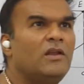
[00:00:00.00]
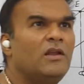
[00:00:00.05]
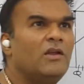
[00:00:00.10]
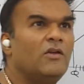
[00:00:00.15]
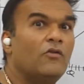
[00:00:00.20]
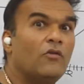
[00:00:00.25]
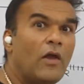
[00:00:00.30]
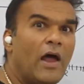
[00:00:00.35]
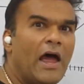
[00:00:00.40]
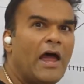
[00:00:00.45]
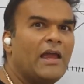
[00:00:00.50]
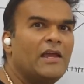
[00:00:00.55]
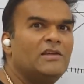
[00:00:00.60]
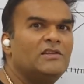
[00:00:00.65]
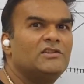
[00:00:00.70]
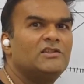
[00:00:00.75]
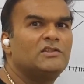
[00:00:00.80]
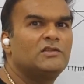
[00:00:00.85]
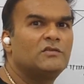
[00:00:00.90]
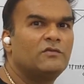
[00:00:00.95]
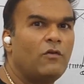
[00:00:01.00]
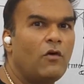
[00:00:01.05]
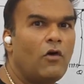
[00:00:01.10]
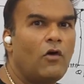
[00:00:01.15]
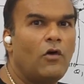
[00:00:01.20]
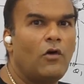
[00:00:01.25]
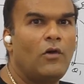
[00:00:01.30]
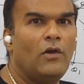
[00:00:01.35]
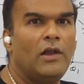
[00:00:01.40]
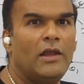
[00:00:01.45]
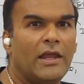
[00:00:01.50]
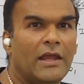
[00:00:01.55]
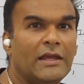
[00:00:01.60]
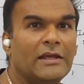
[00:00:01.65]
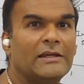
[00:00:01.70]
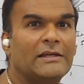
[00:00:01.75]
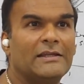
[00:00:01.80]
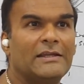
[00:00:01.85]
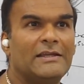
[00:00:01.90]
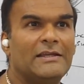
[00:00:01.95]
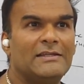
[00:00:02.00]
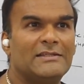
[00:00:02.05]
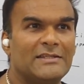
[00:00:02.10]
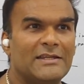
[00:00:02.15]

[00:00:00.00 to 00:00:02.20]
rise, fall, increase,